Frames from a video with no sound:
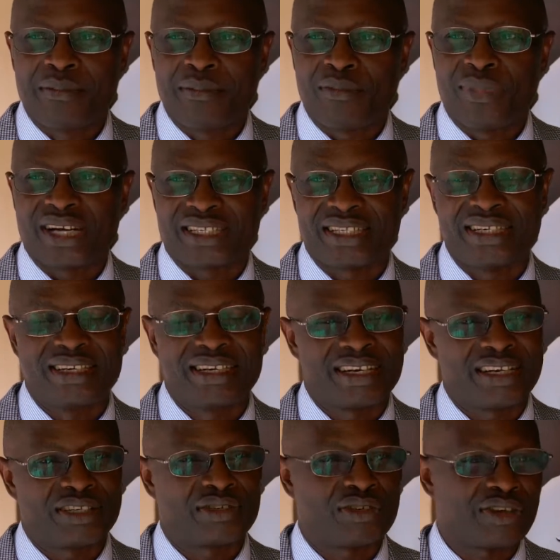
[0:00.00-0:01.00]

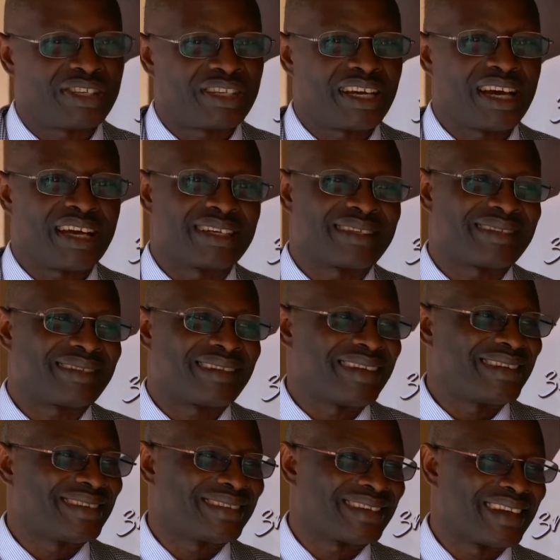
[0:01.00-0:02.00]
machinery such as
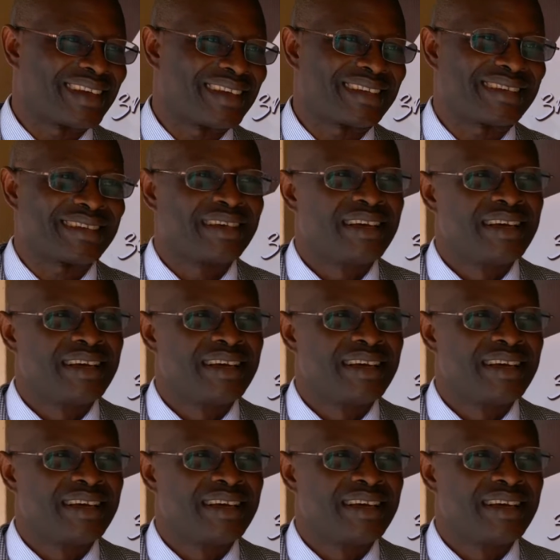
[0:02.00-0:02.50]
threshers,